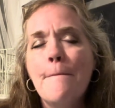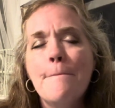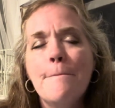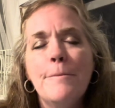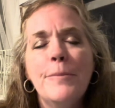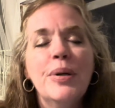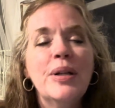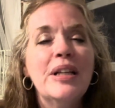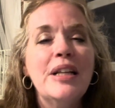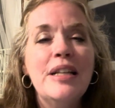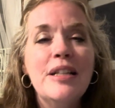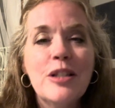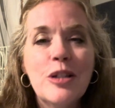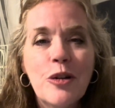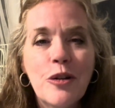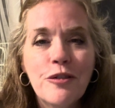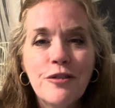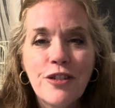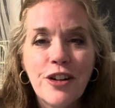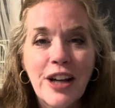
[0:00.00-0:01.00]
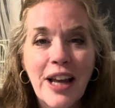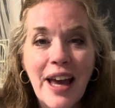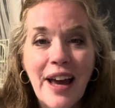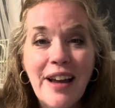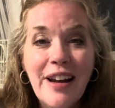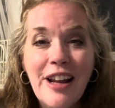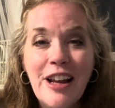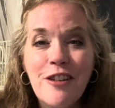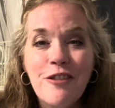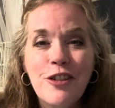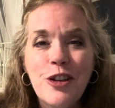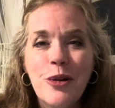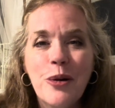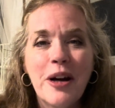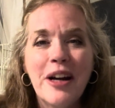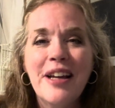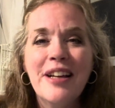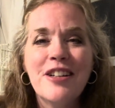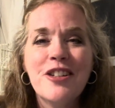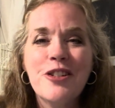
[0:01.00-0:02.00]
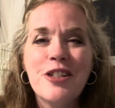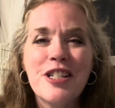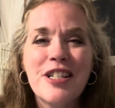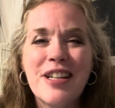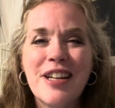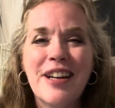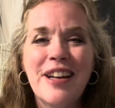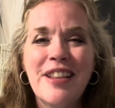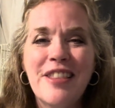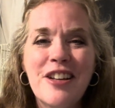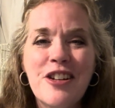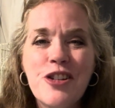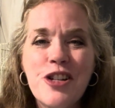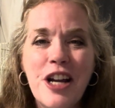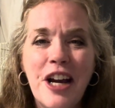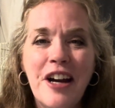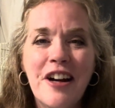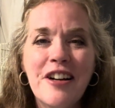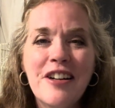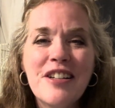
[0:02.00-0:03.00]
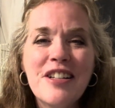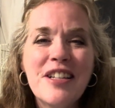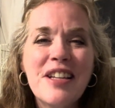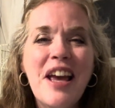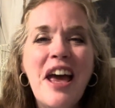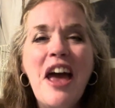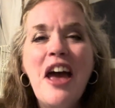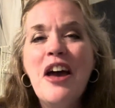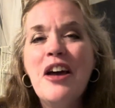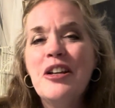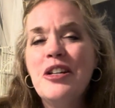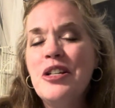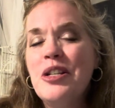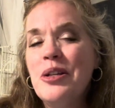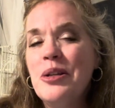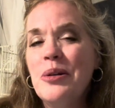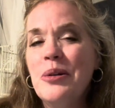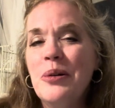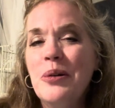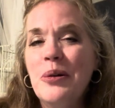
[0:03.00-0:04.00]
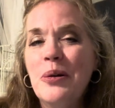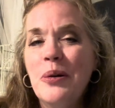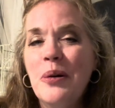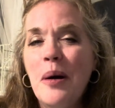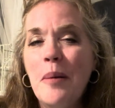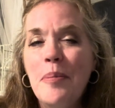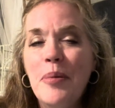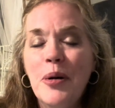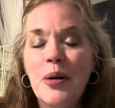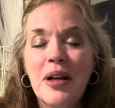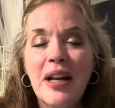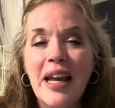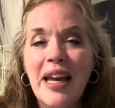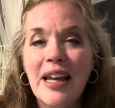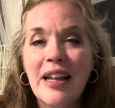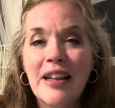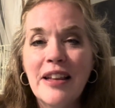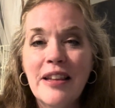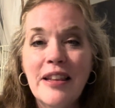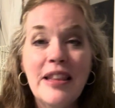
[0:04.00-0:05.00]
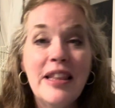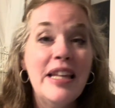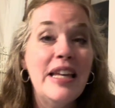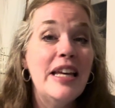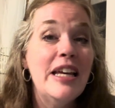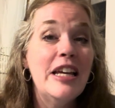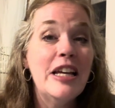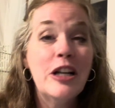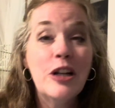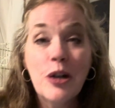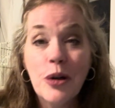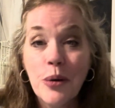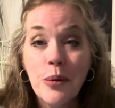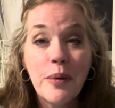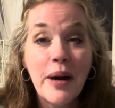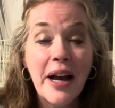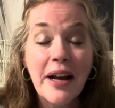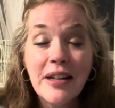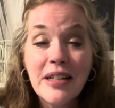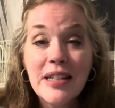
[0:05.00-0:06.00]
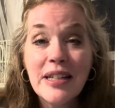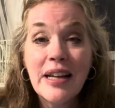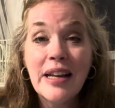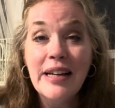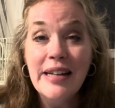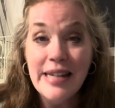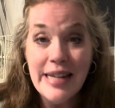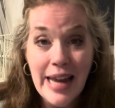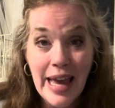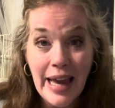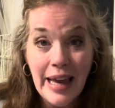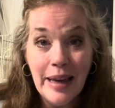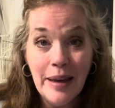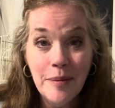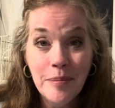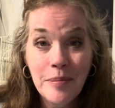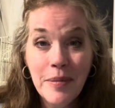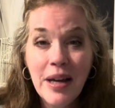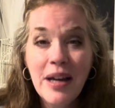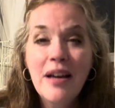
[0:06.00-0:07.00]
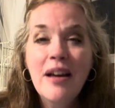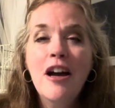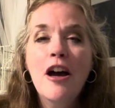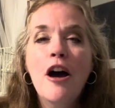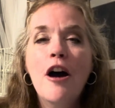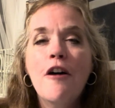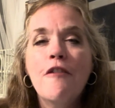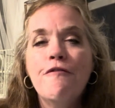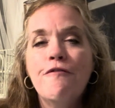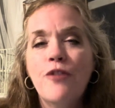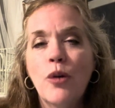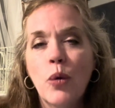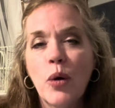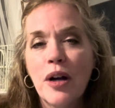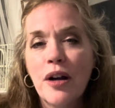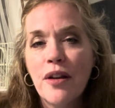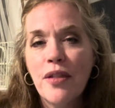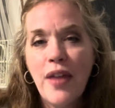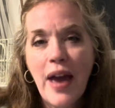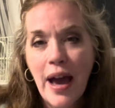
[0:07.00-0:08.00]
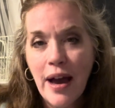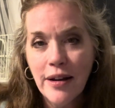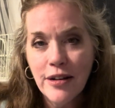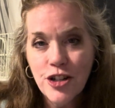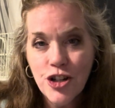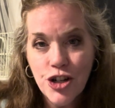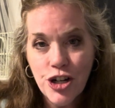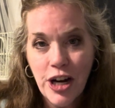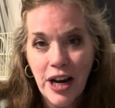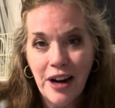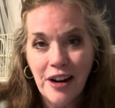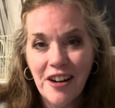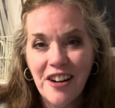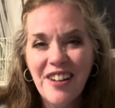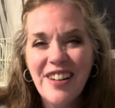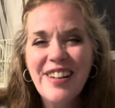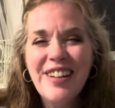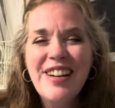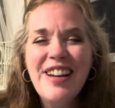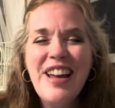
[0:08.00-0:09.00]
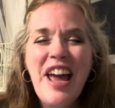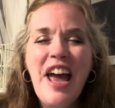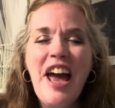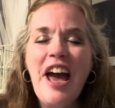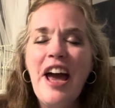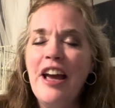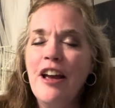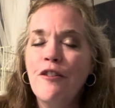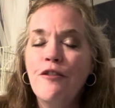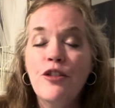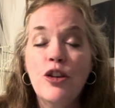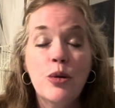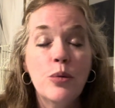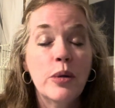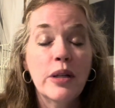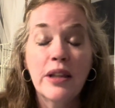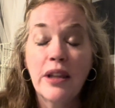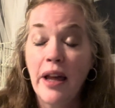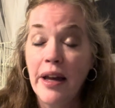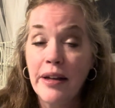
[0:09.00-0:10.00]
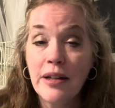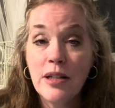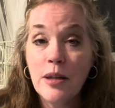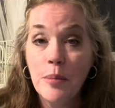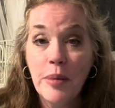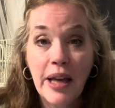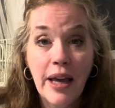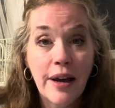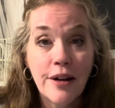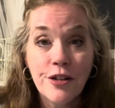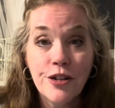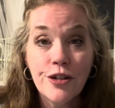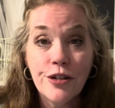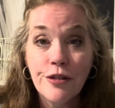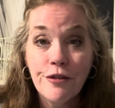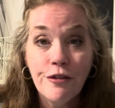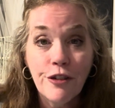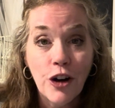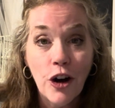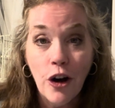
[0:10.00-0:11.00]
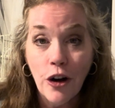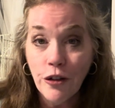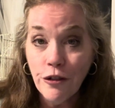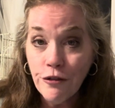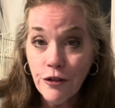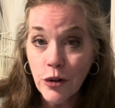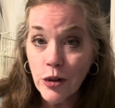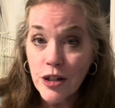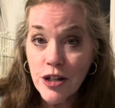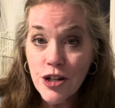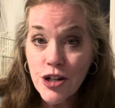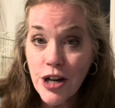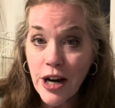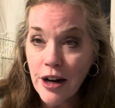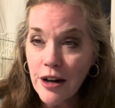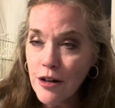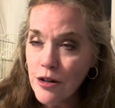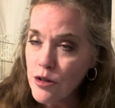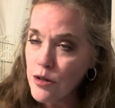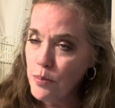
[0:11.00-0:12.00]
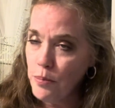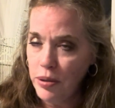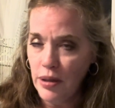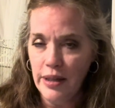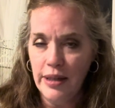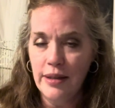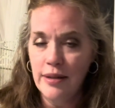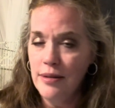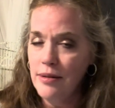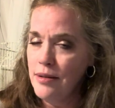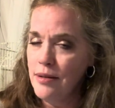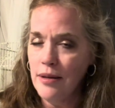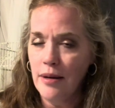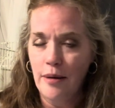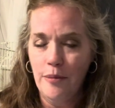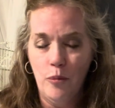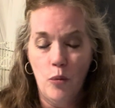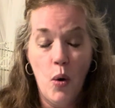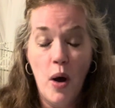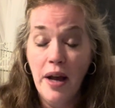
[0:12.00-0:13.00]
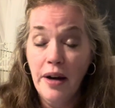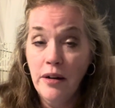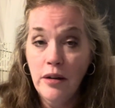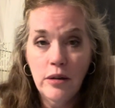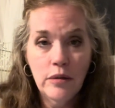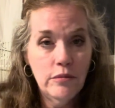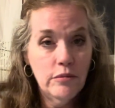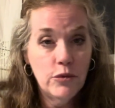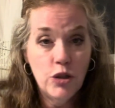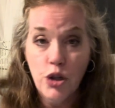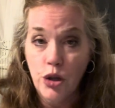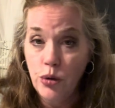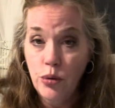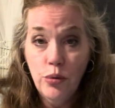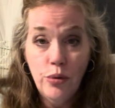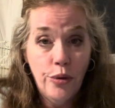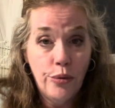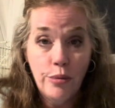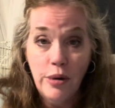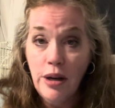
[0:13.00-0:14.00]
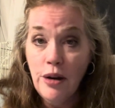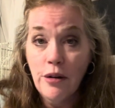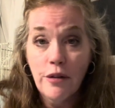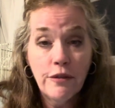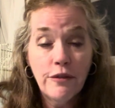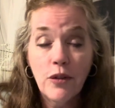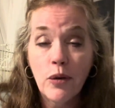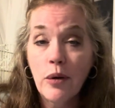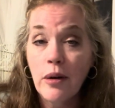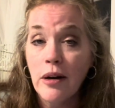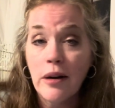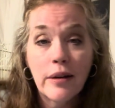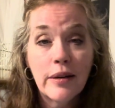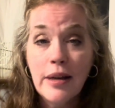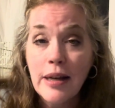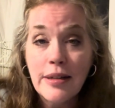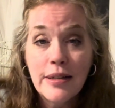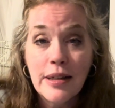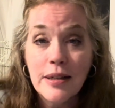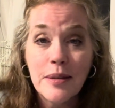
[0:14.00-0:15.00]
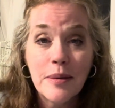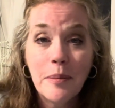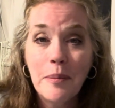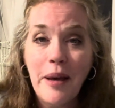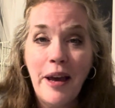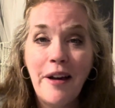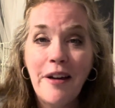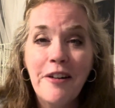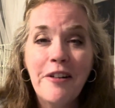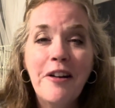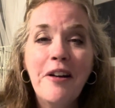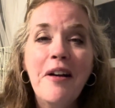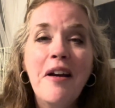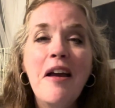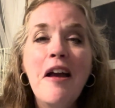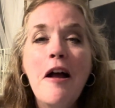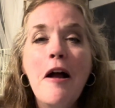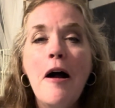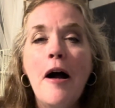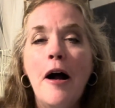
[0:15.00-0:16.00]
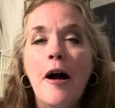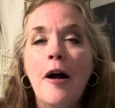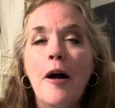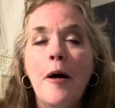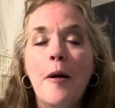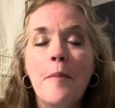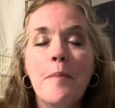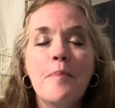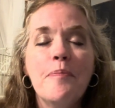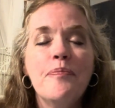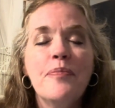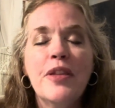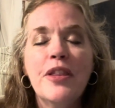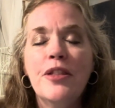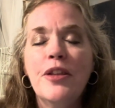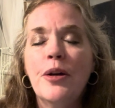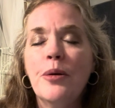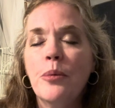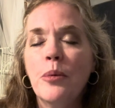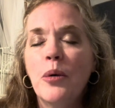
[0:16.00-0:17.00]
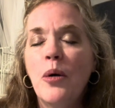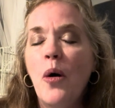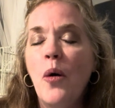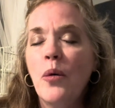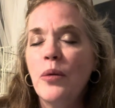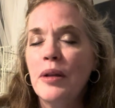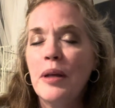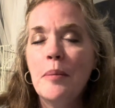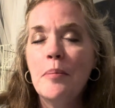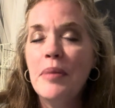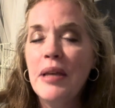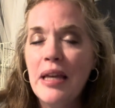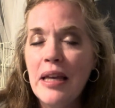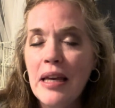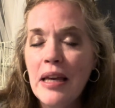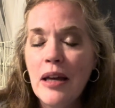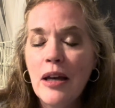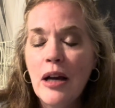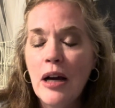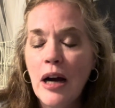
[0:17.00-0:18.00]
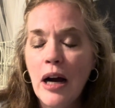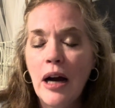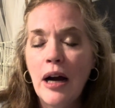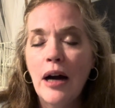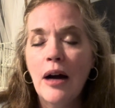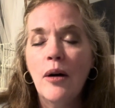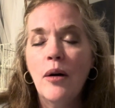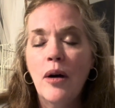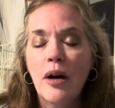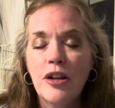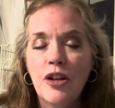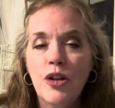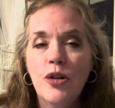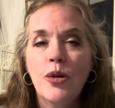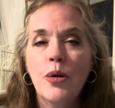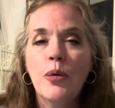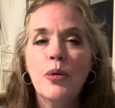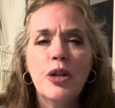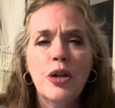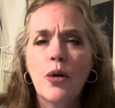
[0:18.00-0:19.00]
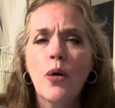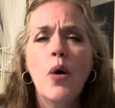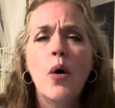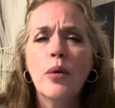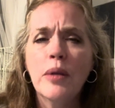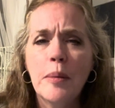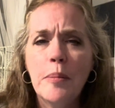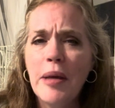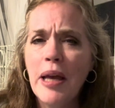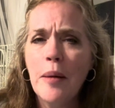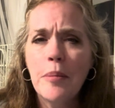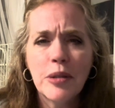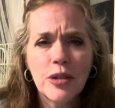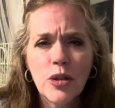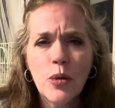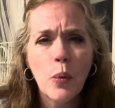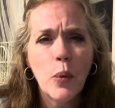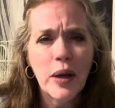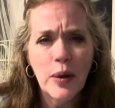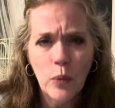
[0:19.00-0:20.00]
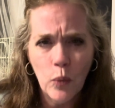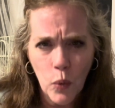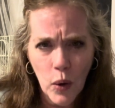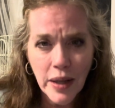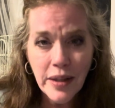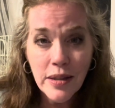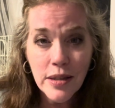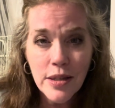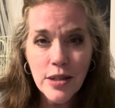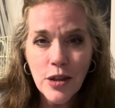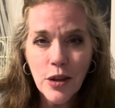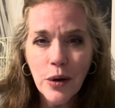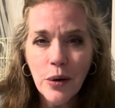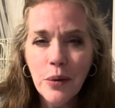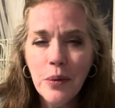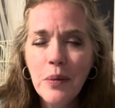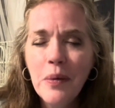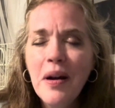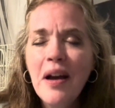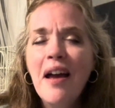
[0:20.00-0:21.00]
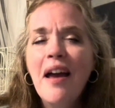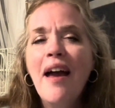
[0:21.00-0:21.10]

Please don't forget, if you are interested in the shares, to put in the correct name for that share. If you would like to be entered for all 4 shares, please, 1, 2, 3, or 4, it doesn't matter. There will only be, you know, you'll only be able to win once though.